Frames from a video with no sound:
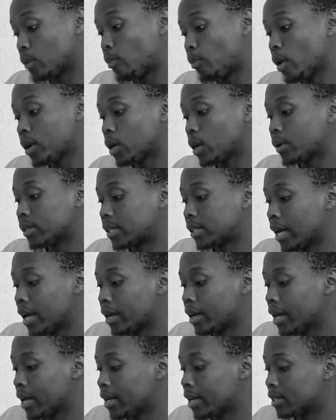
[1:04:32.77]
the point I was
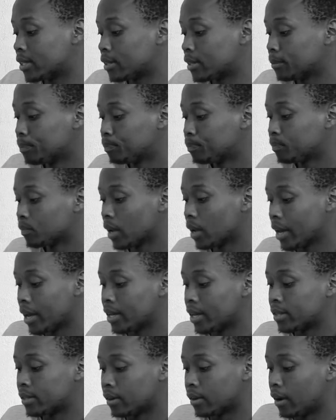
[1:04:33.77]
saying is
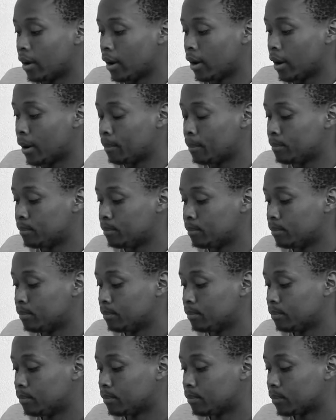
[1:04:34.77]

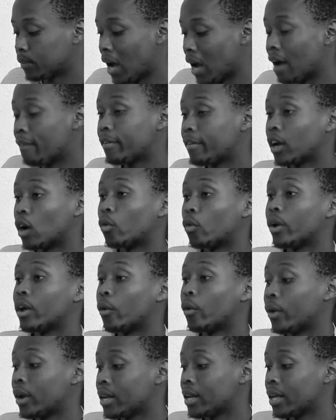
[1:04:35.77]
Africa
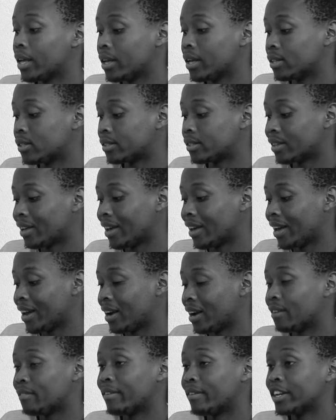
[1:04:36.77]
already is at
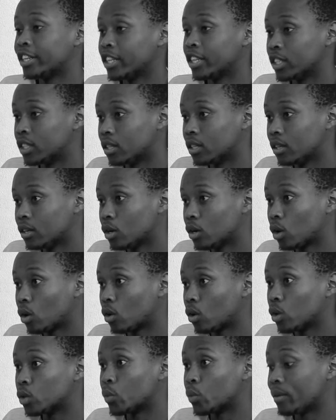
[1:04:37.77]
an advantage.
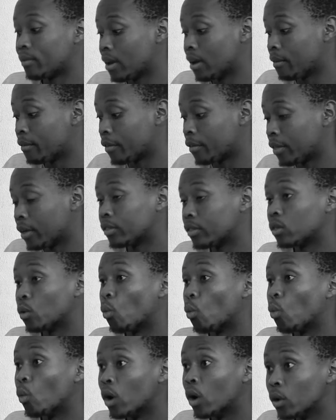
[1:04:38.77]
because with everything, the
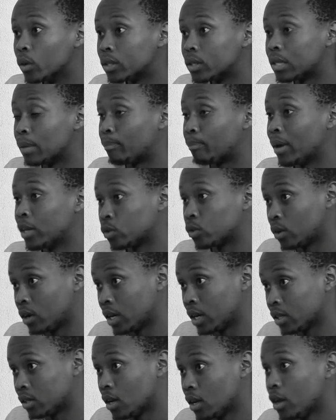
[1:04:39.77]
world depends on
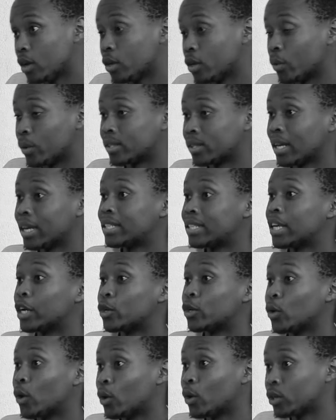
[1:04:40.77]
us. You were saying
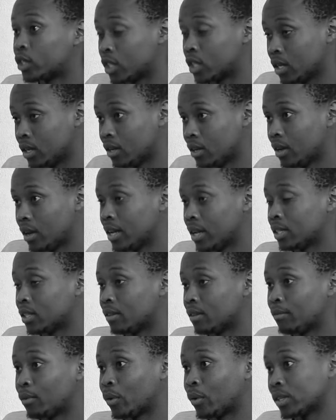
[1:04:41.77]
technology as
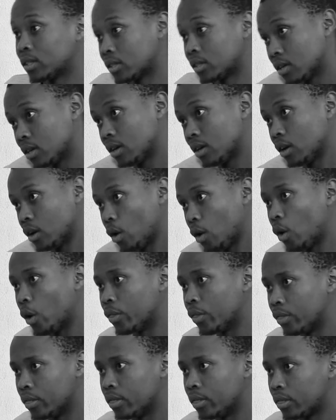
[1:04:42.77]
if it was
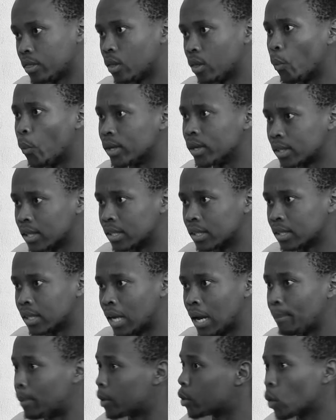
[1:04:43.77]
on the Western
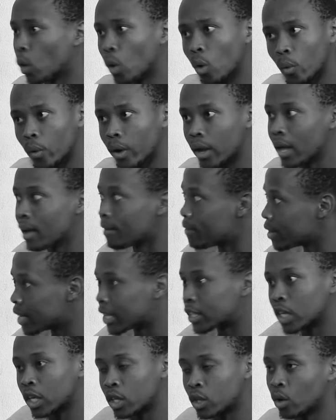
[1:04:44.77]
side. But no, even
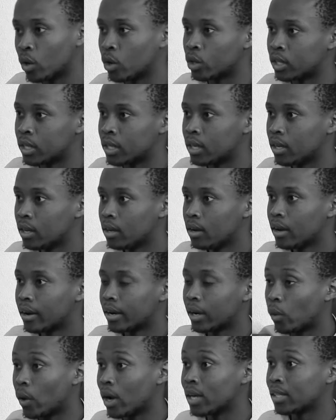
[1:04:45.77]
the technology
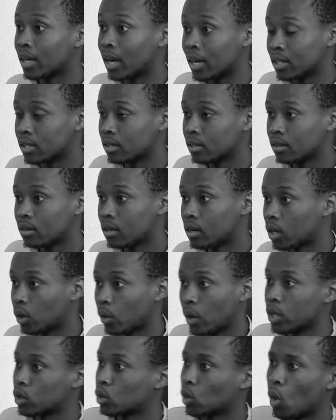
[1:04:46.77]
requires us,
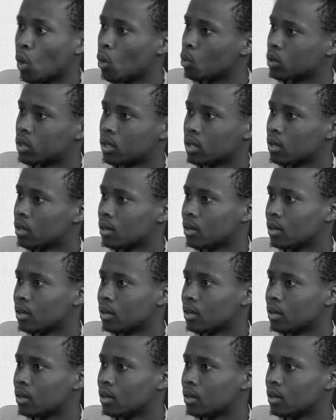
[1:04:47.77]
requires gold,